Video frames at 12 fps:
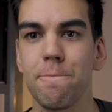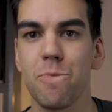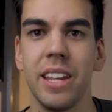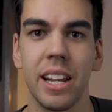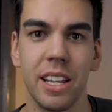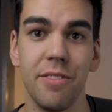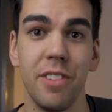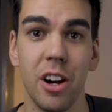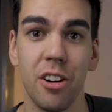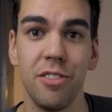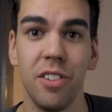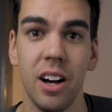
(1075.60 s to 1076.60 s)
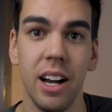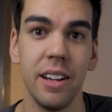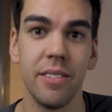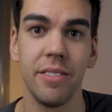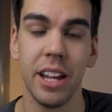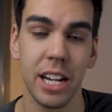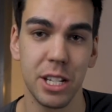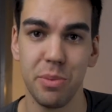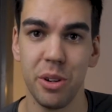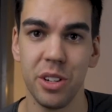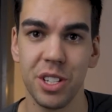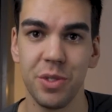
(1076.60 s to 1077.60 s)
that can verify that
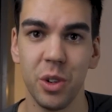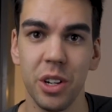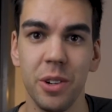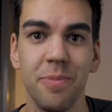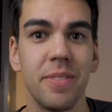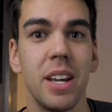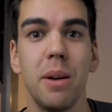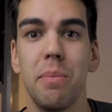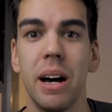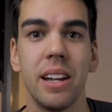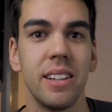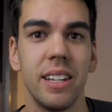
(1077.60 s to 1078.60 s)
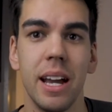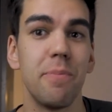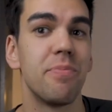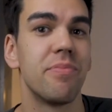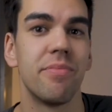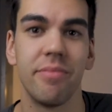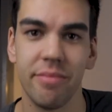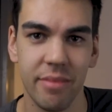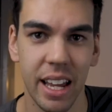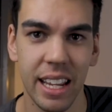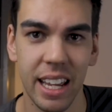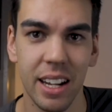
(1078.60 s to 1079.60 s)
experience for you. But yeah,
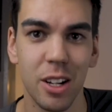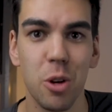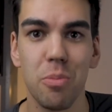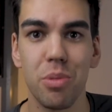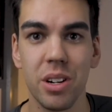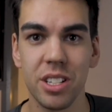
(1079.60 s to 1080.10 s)
again, pretty